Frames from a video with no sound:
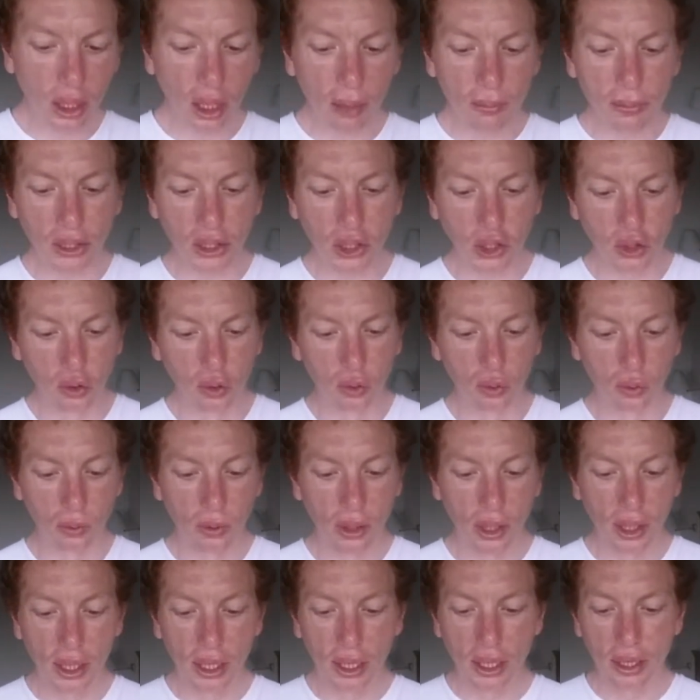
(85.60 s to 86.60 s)
Number
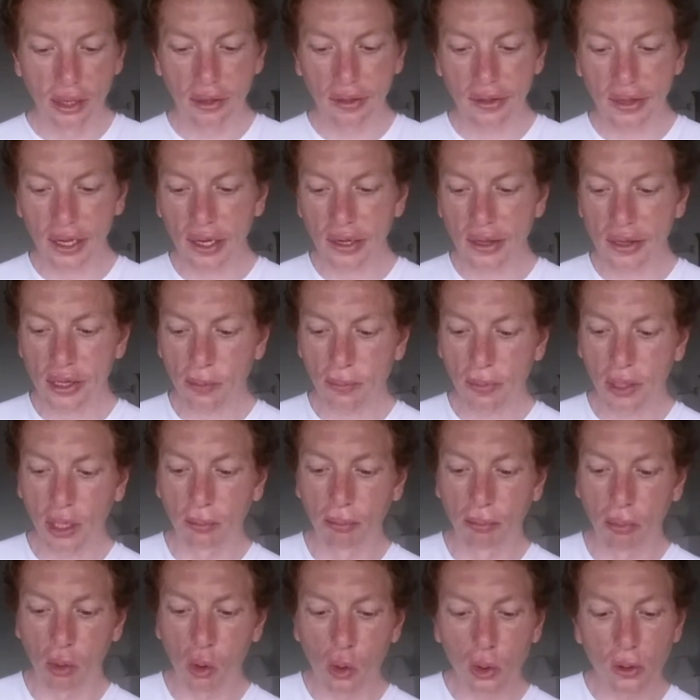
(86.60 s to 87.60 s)
two, say
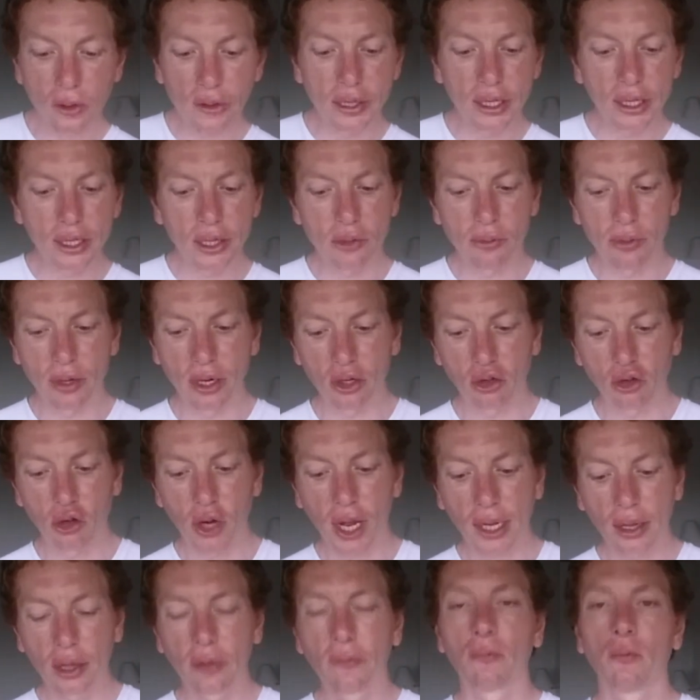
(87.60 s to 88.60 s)
something ballsy to an
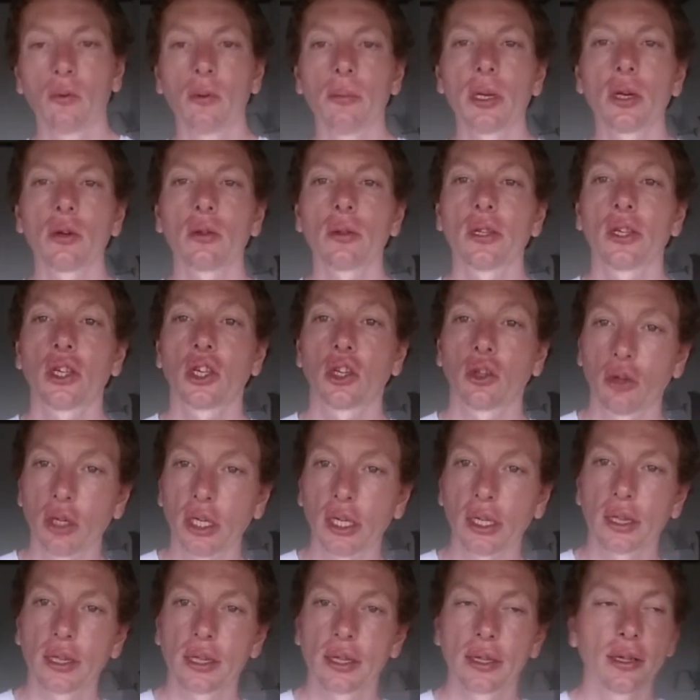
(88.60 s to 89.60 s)
attractive woman on the
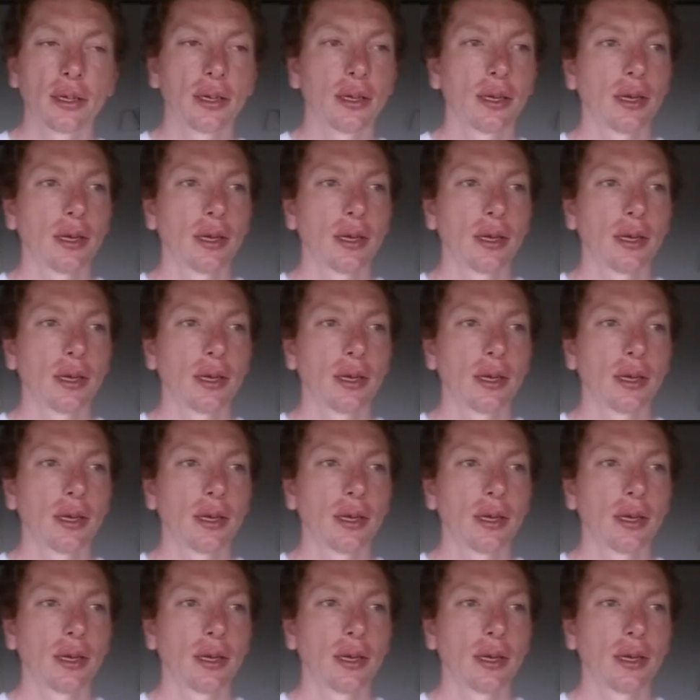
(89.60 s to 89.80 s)
street.